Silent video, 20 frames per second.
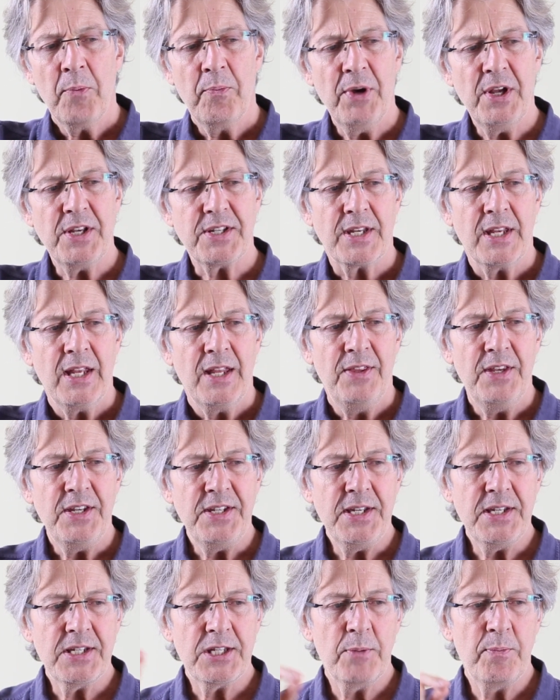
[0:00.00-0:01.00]
But this
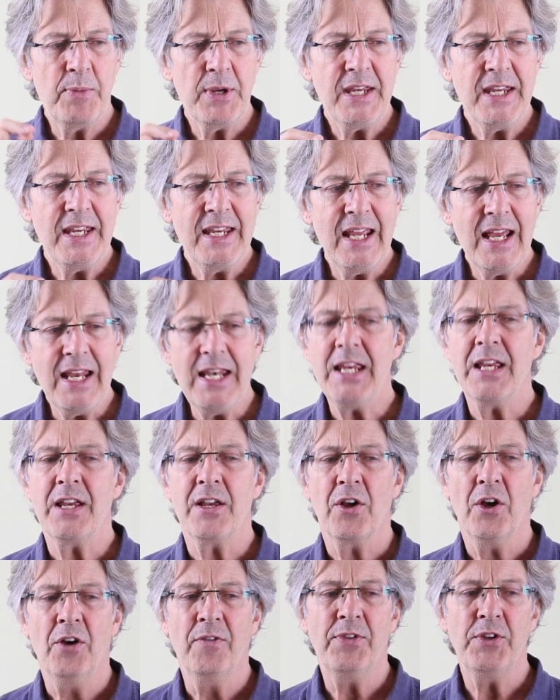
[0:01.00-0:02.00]
is the
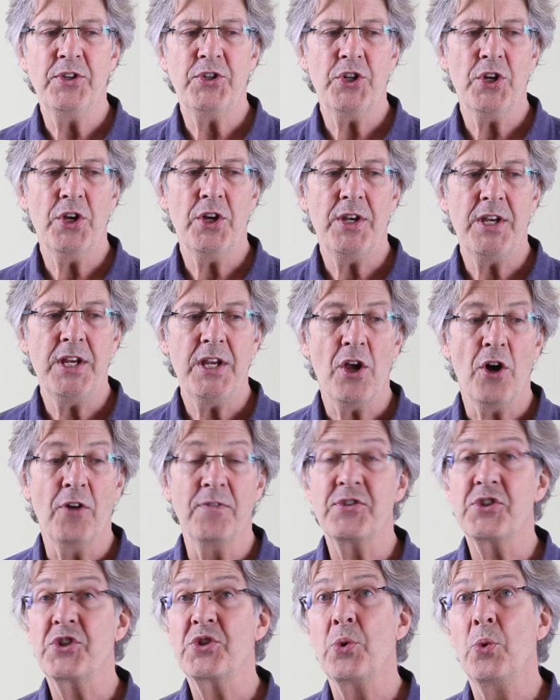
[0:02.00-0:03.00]
beginning of the journey of
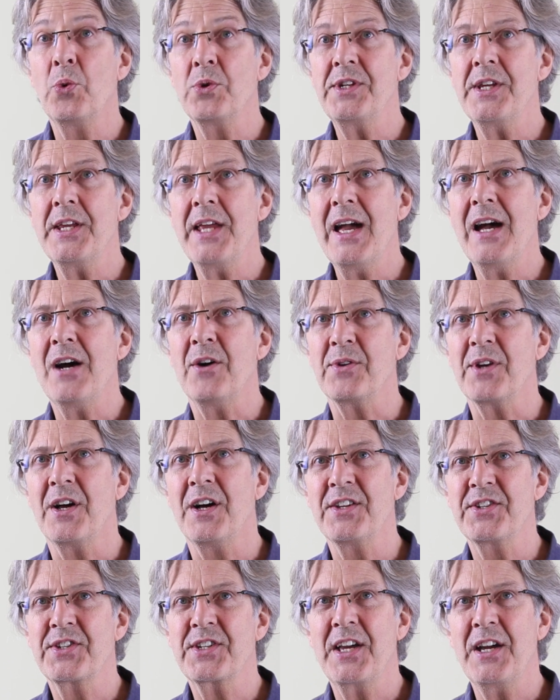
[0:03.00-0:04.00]
sorting out
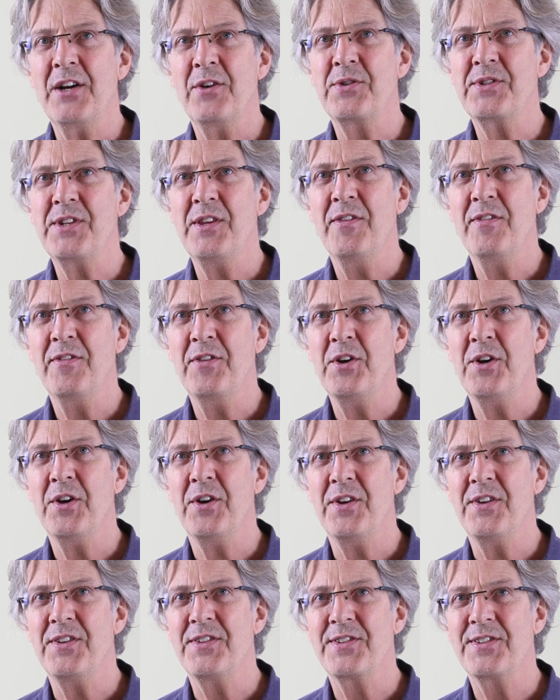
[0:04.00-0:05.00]
our scales in
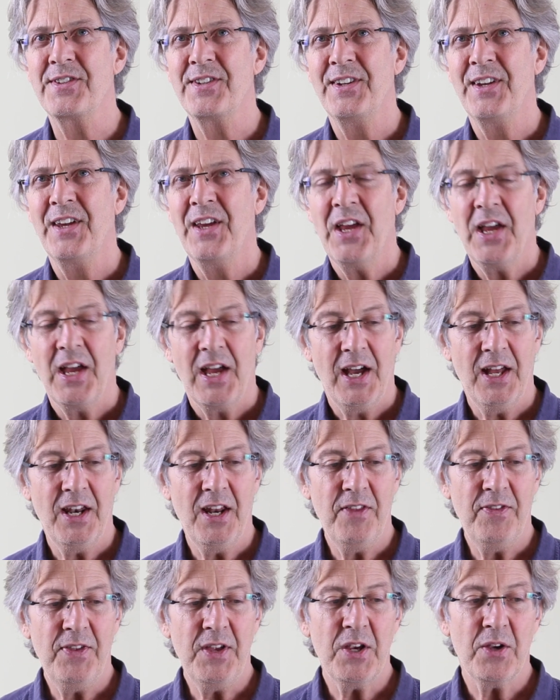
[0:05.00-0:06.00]
thirds. And I
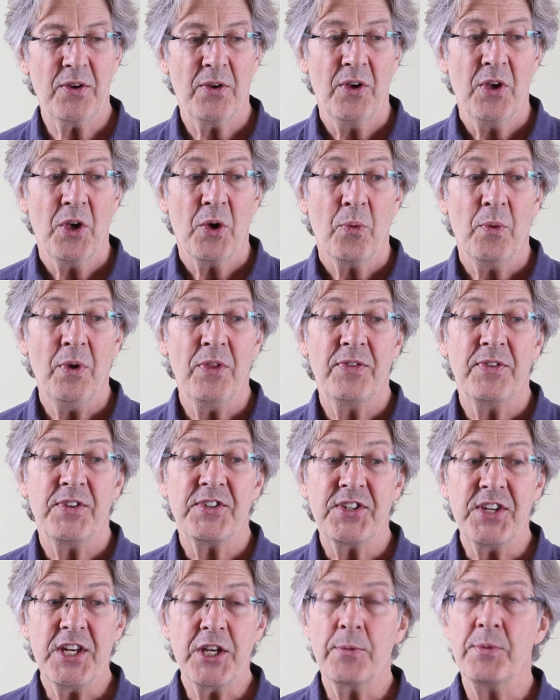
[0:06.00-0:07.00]
think with
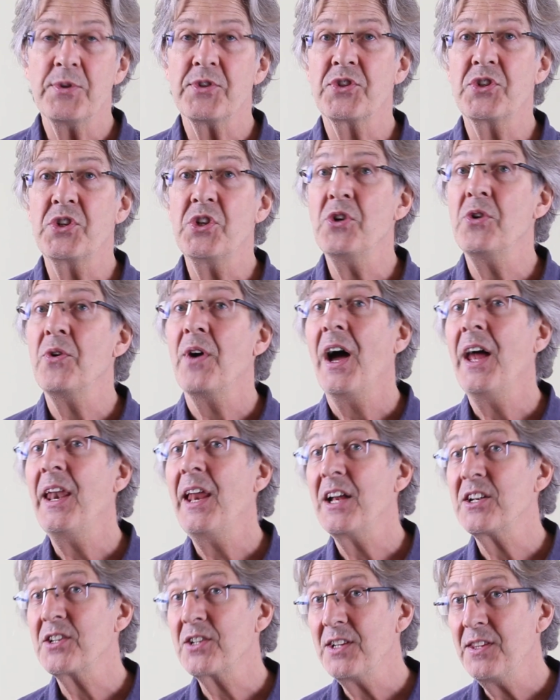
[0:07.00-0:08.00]
sequence 2 and
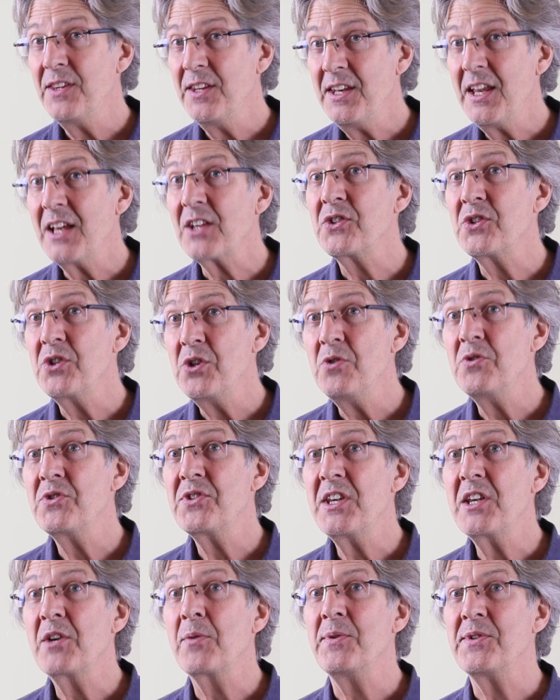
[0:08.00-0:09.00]
actually the next two
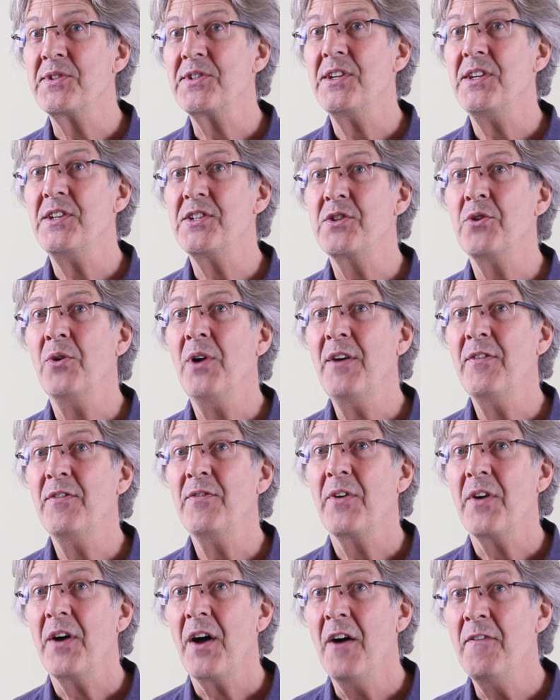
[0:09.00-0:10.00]
sequences, you'll have
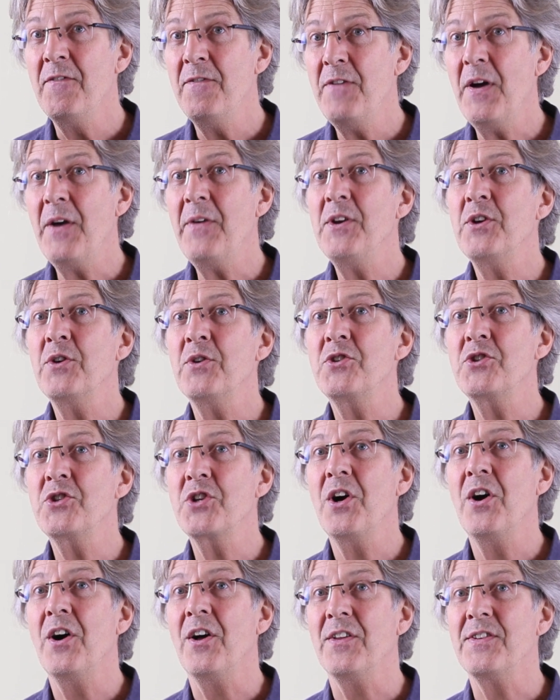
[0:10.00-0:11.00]
a very good
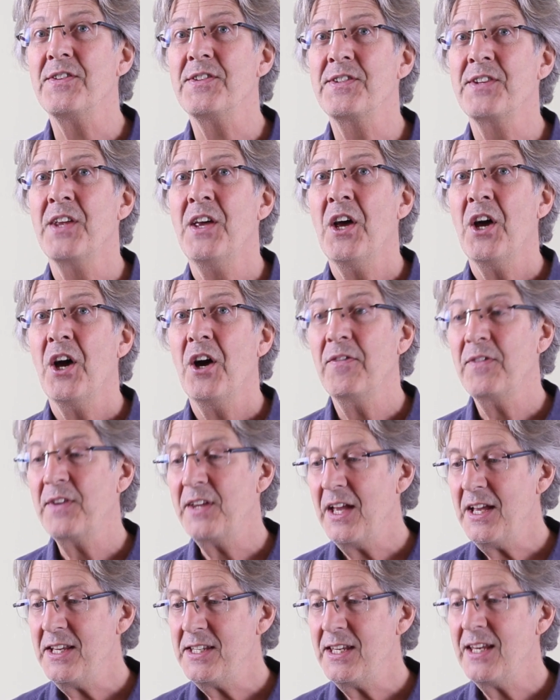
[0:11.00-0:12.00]
chance of
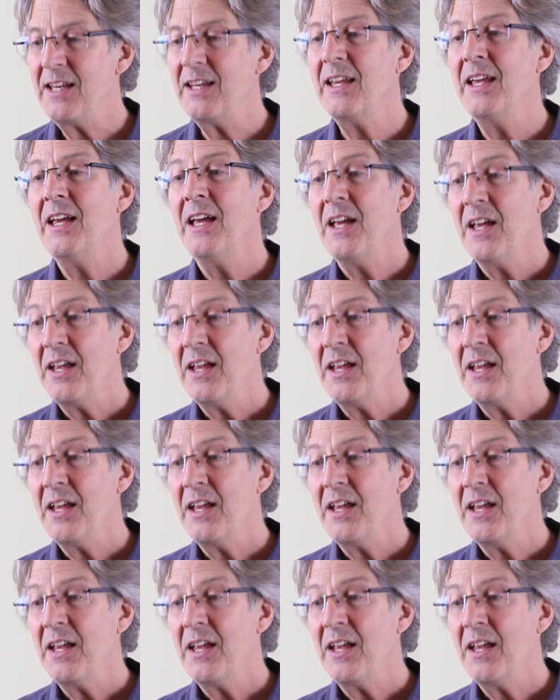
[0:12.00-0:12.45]
getting